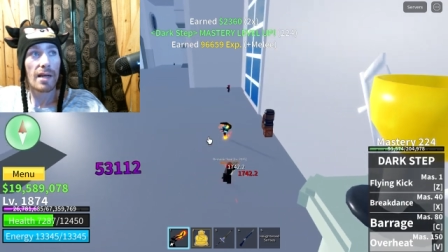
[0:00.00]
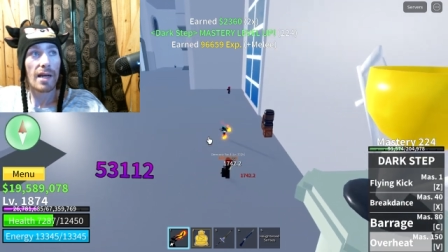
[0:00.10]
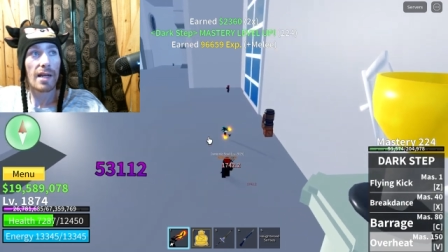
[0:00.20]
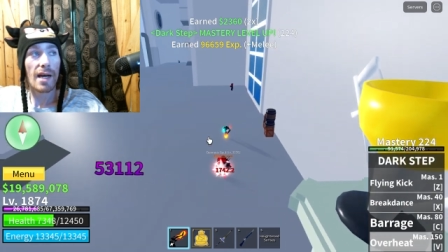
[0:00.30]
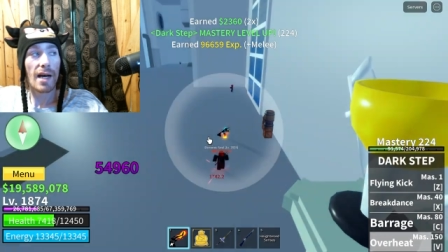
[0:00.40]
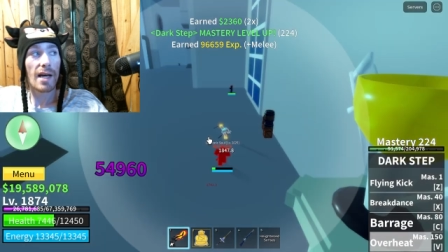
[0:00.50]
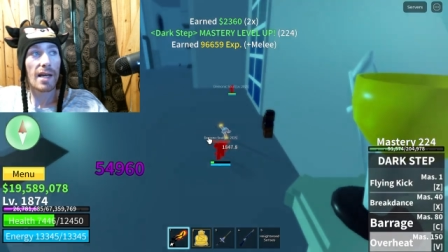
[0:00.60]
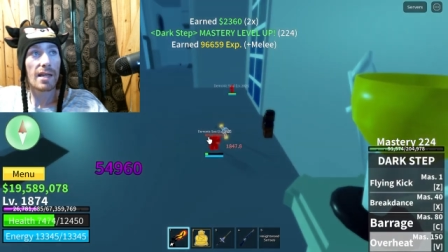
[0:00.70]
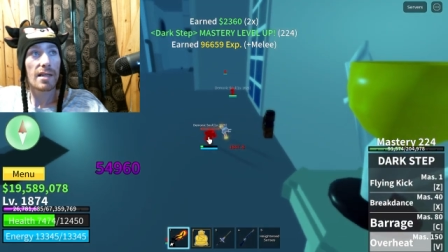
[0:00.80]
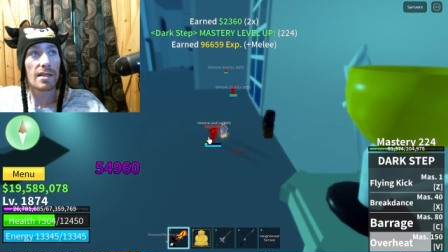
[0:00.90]
And
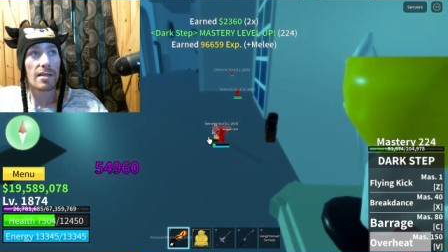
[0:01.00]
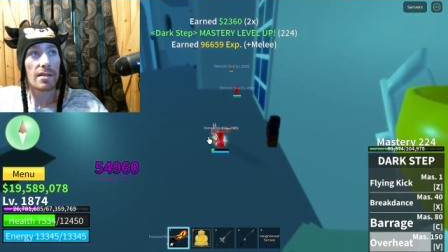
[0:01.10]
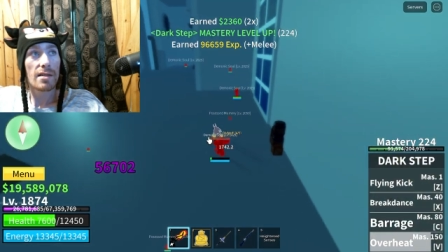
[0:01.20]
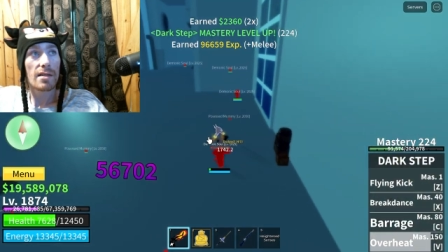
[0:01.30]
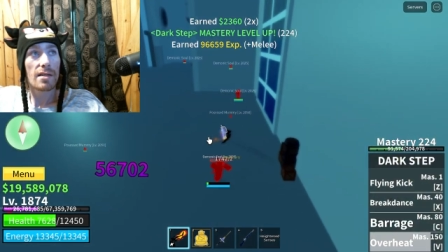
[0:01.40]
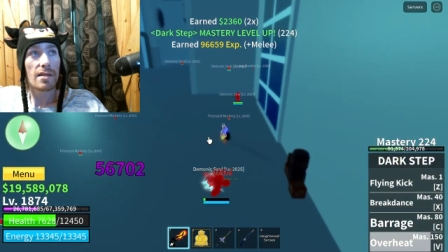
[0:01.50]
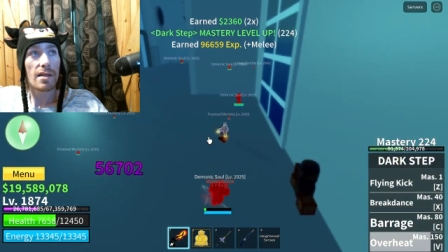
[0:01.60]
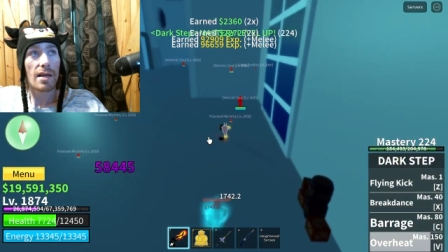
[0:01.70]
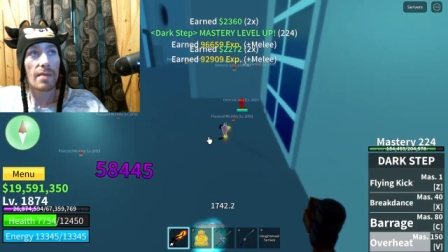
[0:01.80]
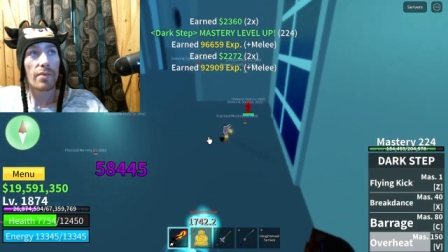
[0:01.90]
I
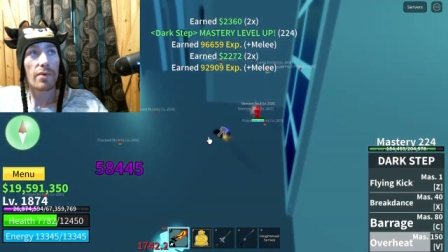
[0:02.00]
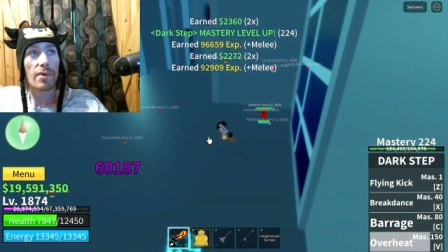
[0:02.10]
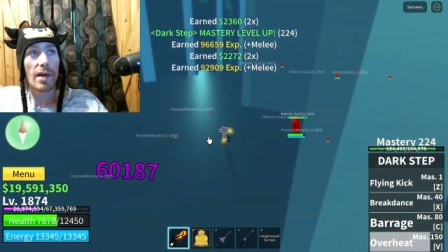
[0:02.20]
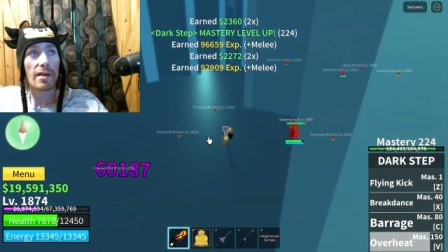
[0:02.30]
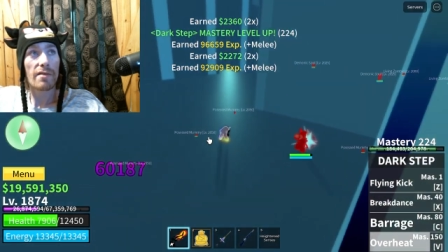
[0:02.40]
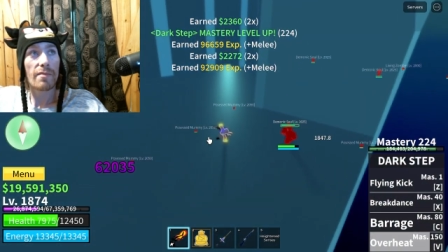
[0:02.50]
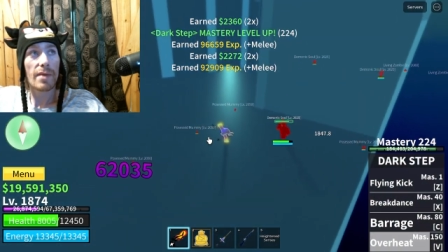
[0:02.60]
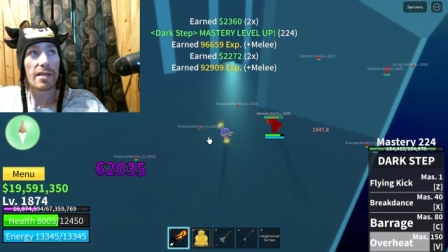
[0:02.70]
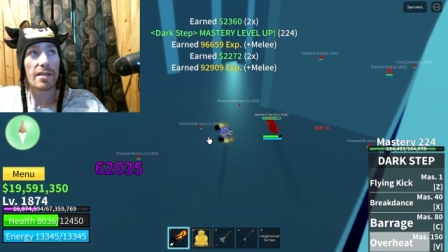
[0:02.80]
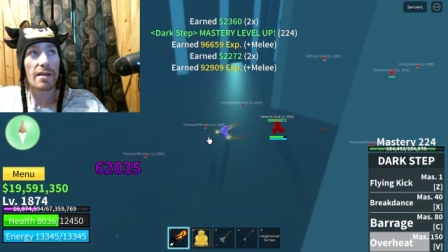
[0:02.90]
am proud of
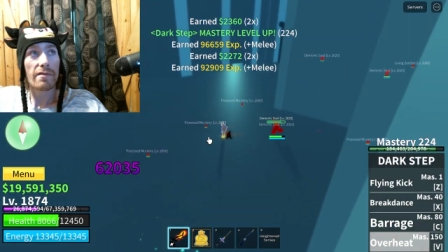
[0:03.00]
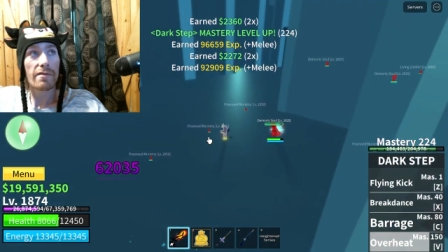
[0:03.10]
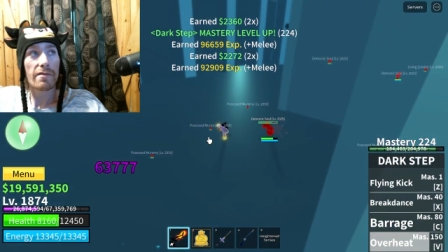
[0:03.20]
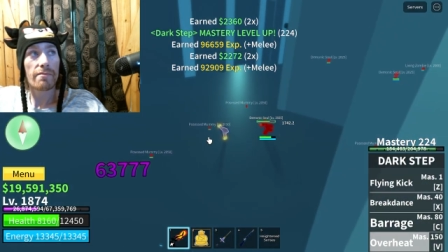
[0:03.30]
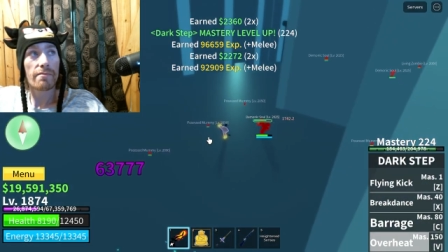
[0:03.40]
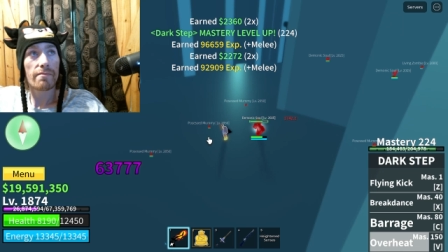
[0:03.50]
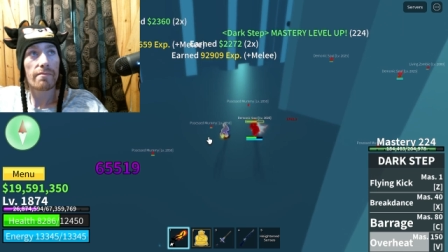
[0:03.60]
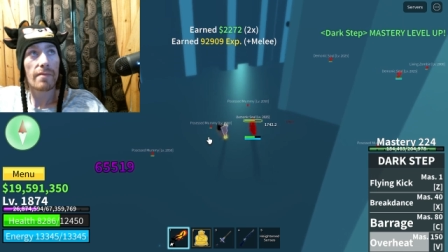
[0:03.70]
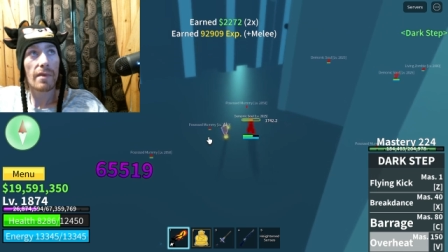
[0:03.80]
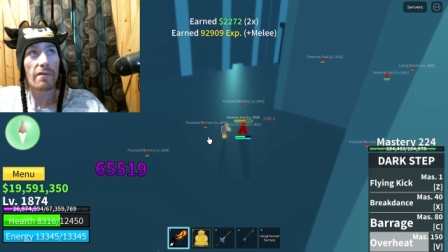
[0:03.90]
myself
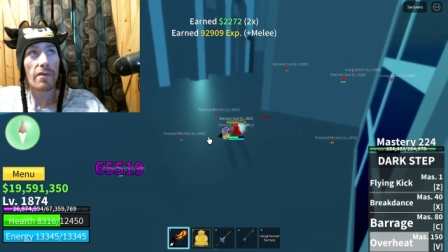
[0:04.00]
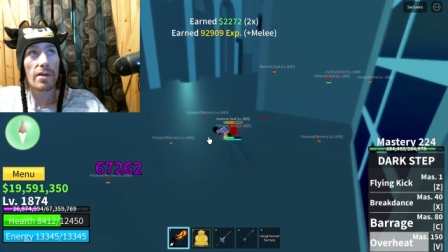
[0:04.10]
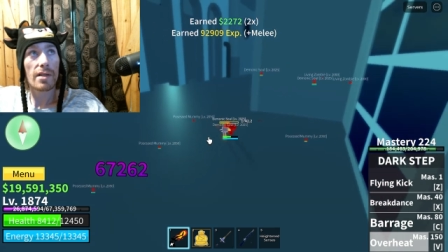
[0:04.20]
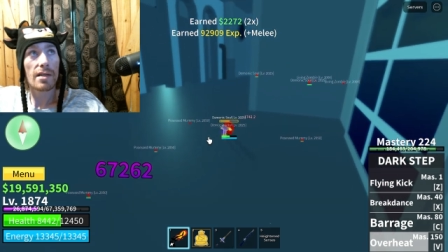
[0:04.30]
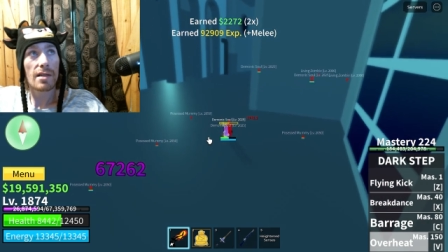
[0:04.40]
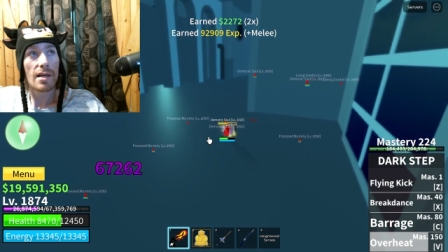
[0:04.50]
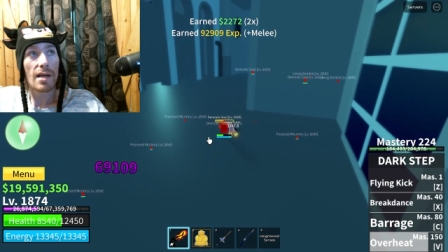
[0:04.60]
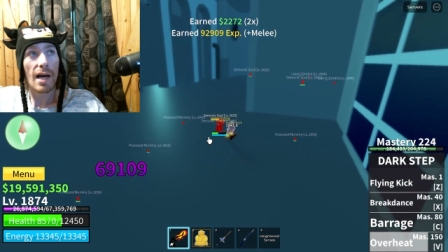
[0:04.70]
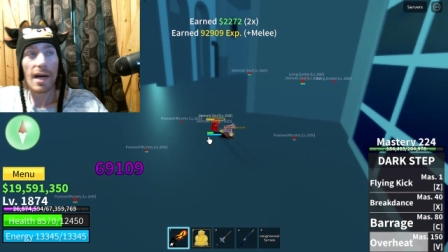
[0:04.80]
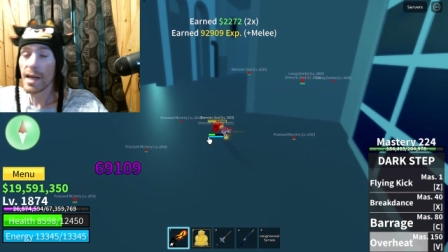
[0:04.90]
for it.
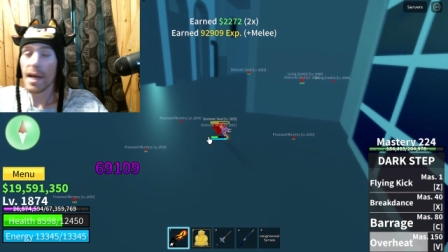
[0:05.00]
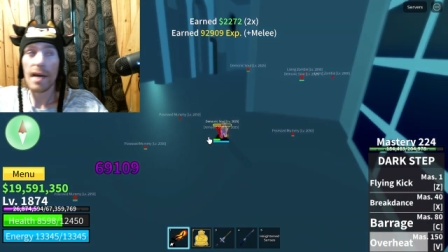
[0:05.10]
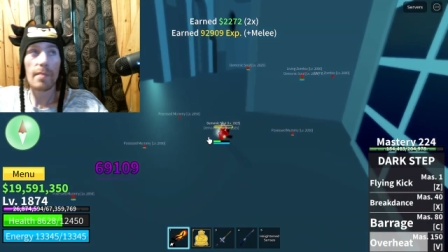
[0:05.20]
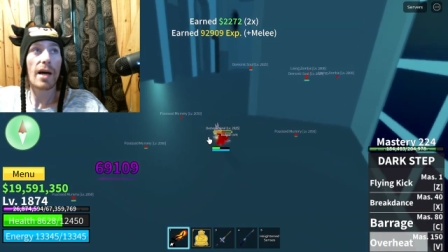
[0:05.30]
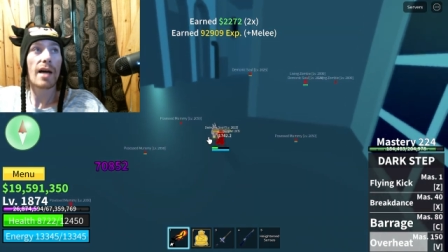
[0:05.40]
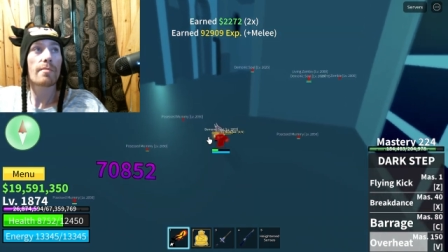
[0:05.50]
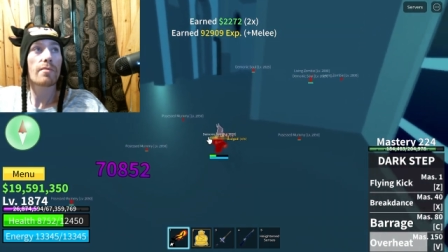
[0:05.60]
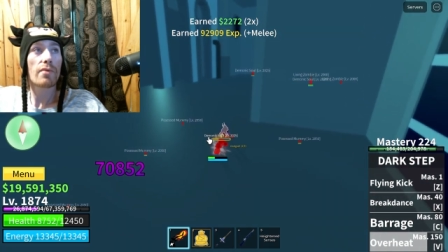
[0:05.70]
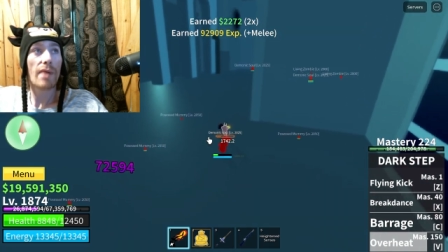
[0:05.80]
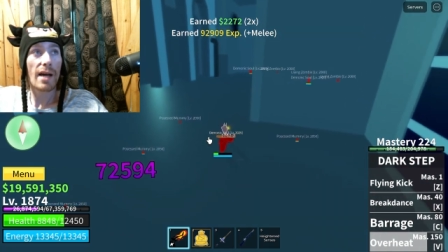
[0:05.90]
I am. I'm
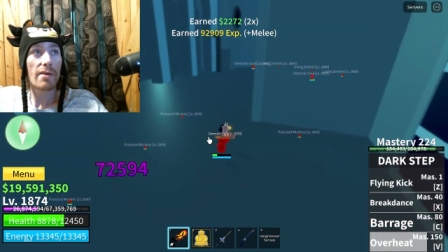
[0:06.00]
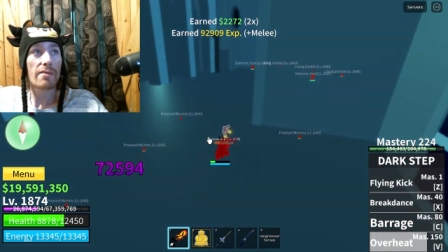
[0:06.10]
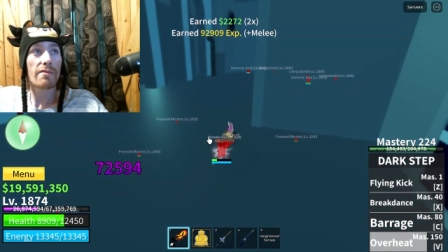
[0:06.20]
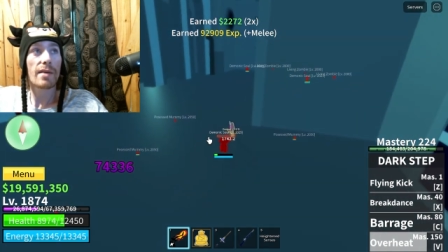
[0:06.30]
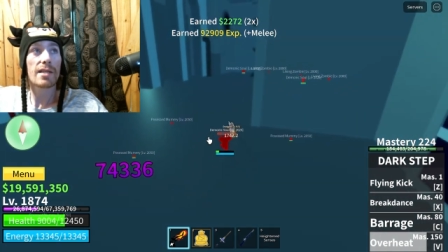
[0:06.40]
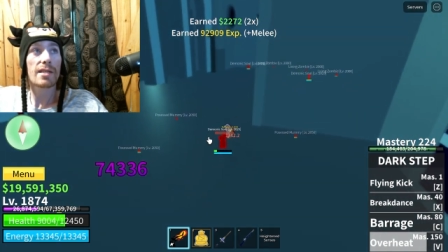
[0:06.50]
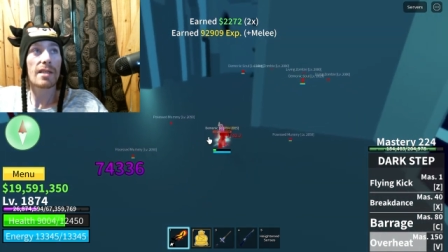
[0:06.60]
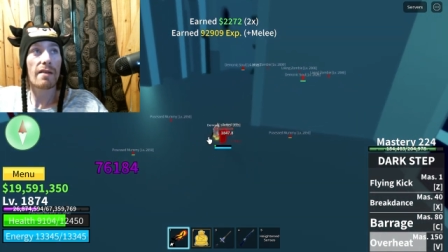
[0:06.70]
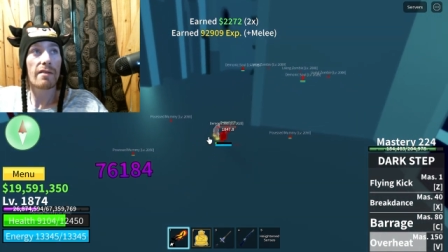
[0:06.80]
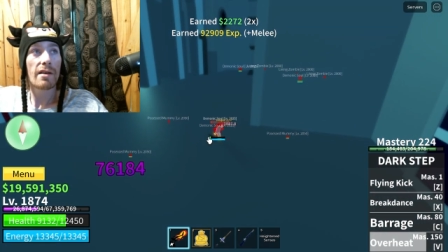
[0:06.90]
proud of
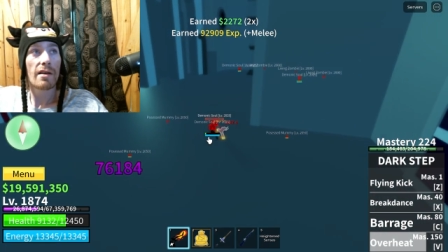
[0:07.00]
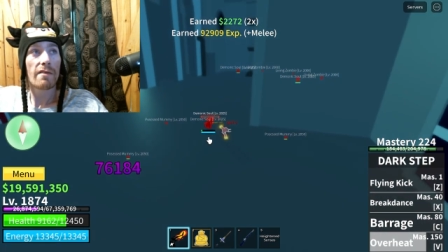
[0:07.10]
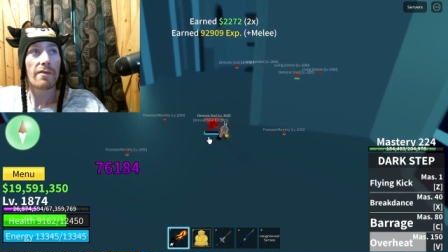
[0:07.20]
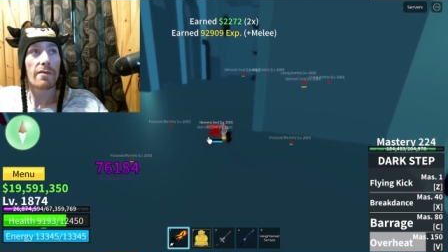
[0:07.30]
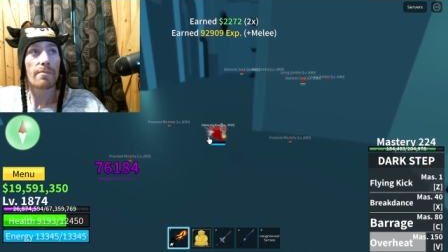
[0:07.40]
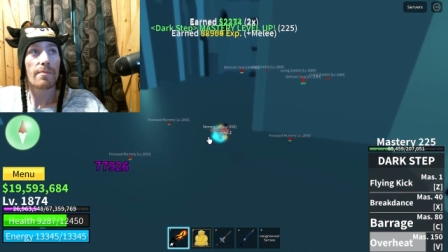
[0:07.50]
myself for